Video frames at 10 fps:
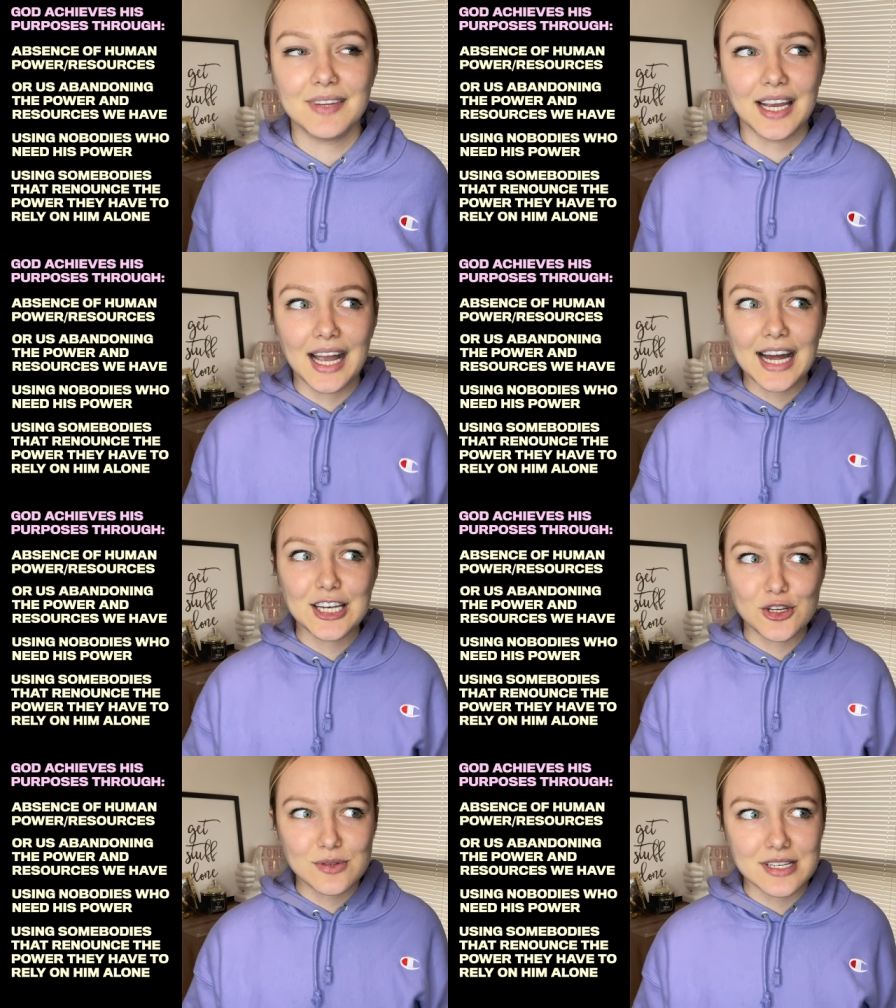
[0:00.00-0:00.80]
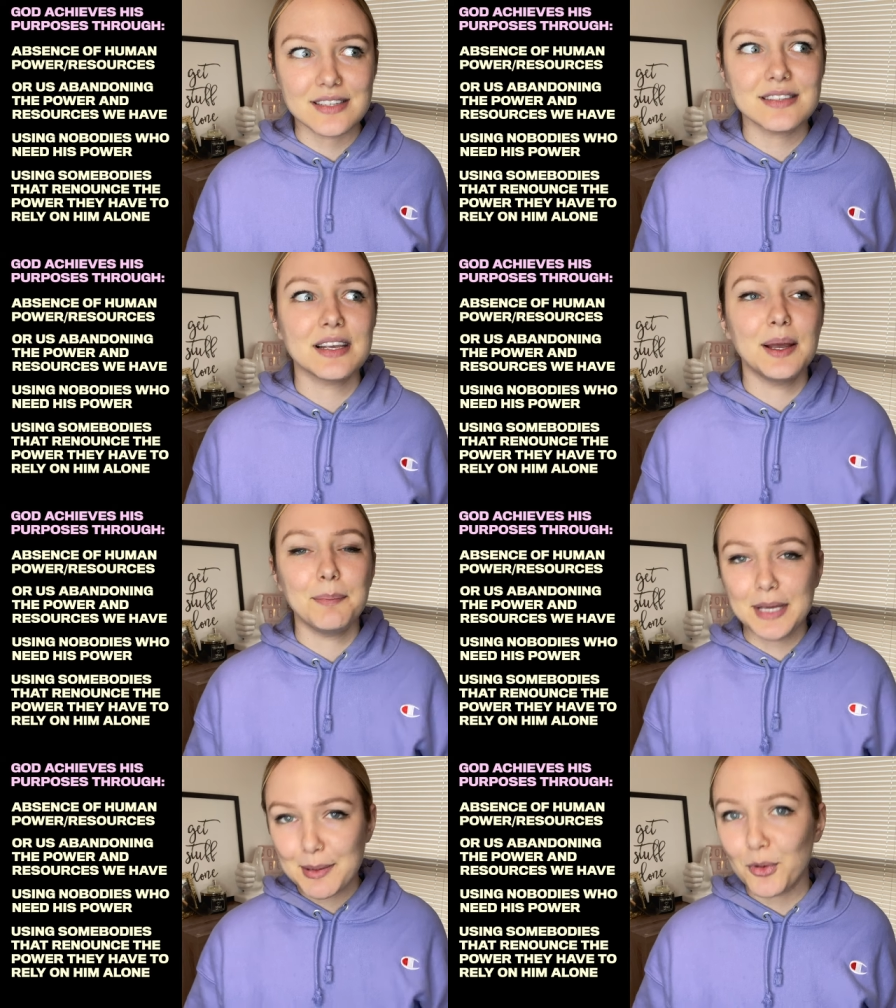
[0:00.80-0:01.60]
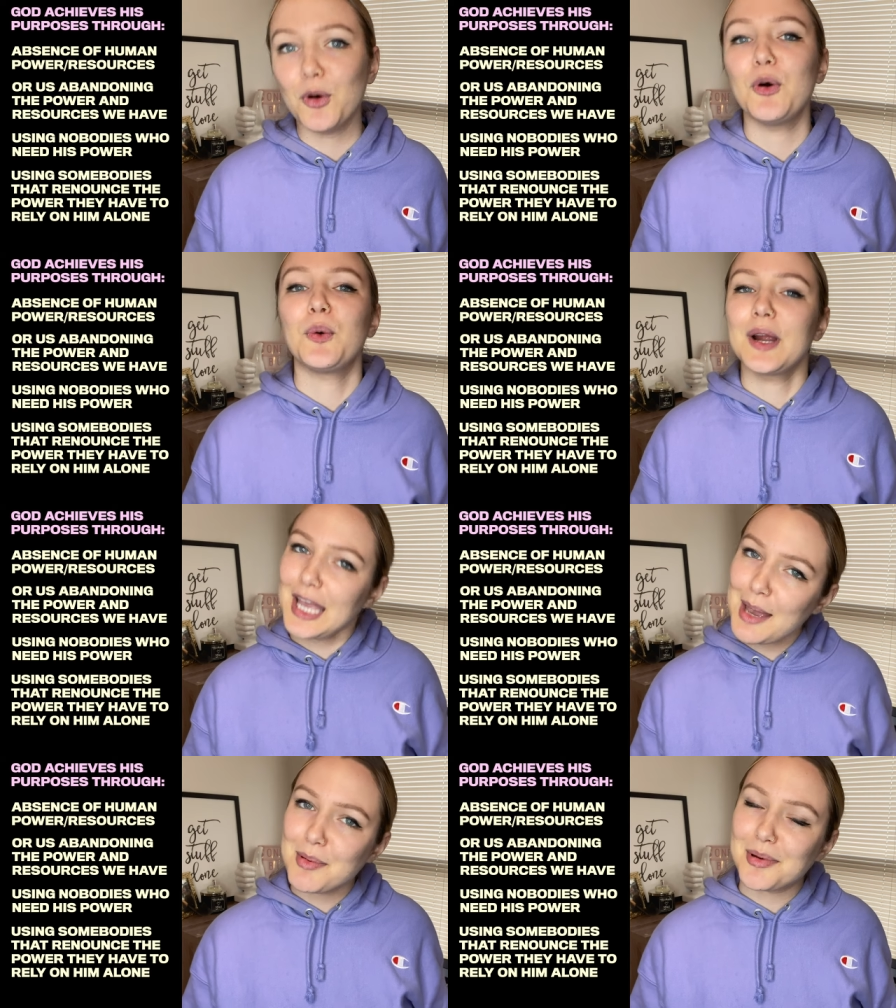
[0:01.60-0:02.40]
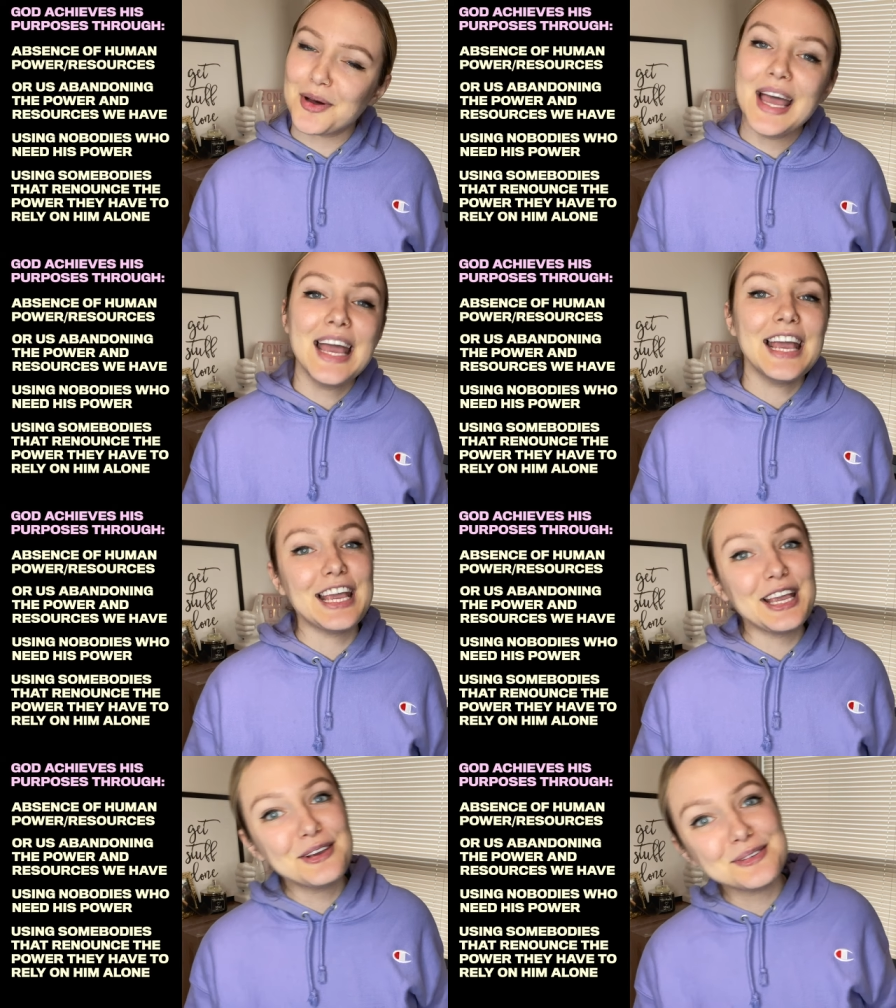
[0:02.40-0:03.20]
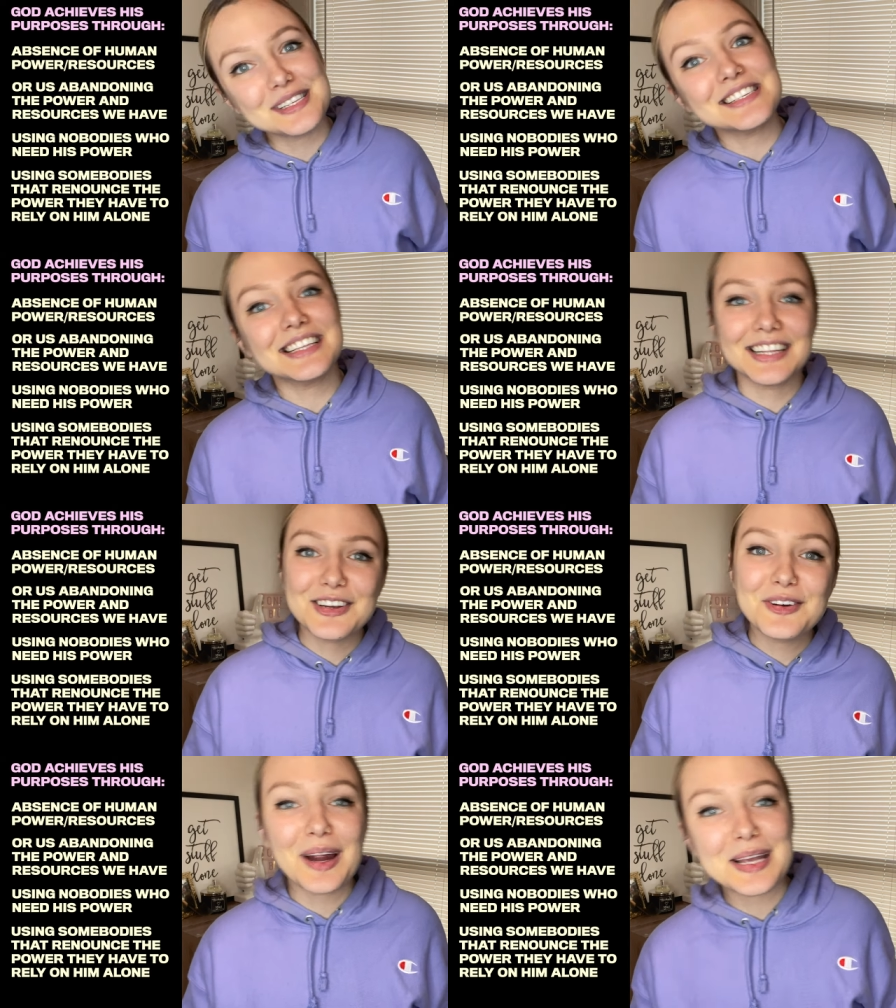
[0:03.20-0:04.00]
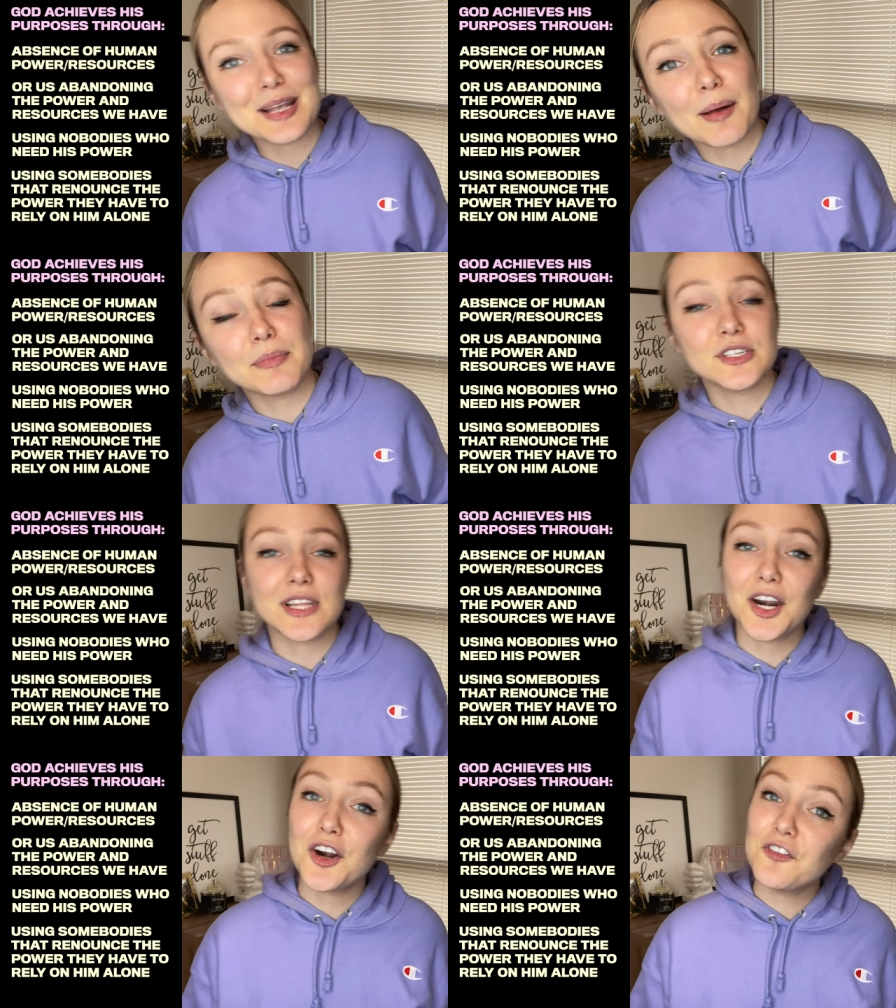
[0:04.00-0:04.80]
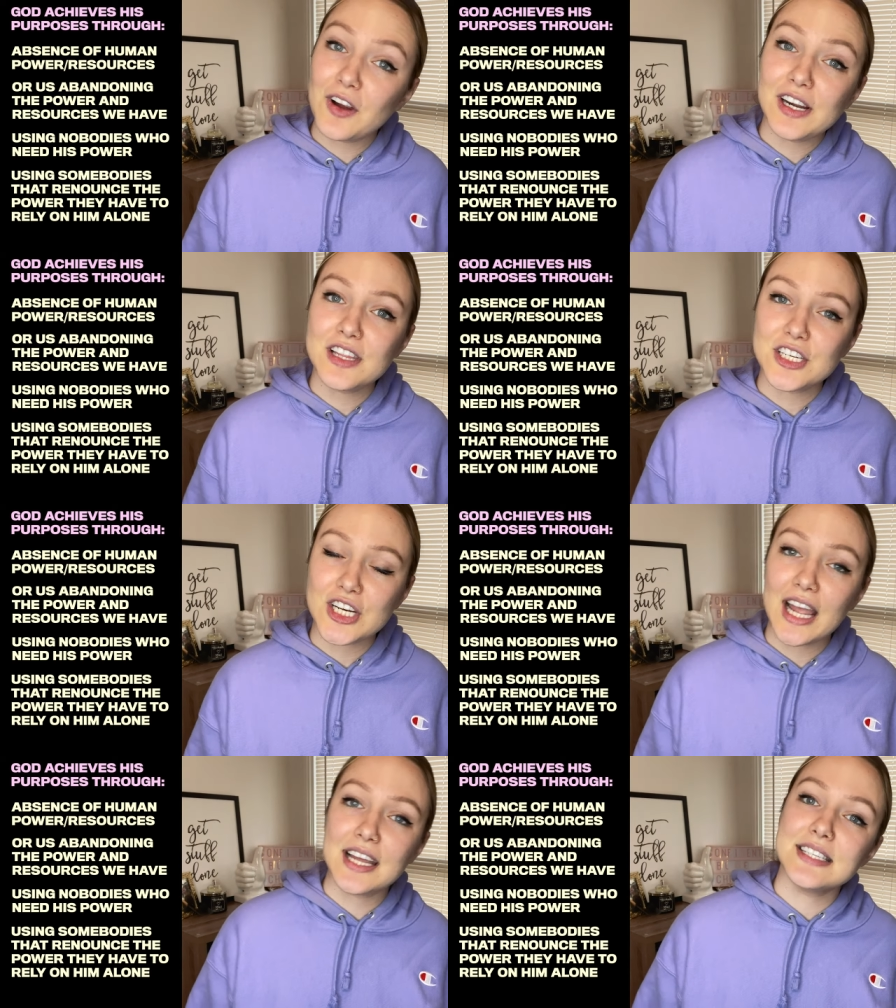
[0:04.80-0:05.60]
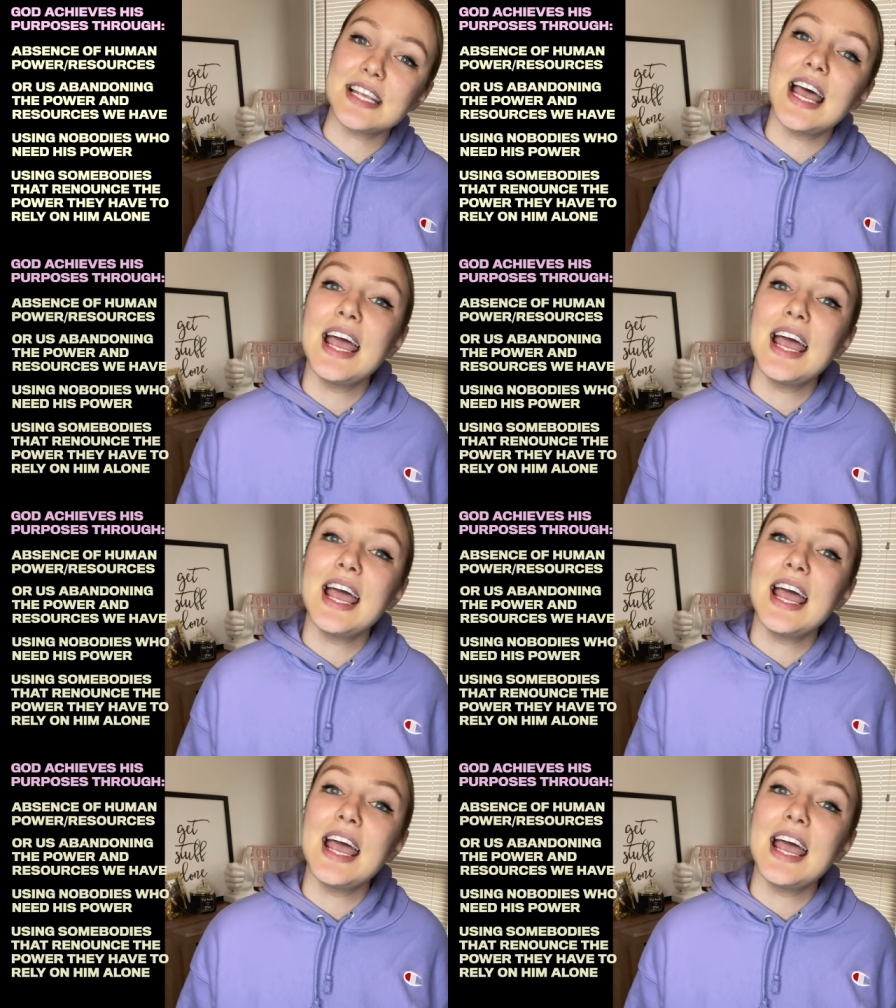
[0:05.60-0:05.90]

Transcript: God uses people who are incapable. He uses little grasshoppers that are afraid of the giants,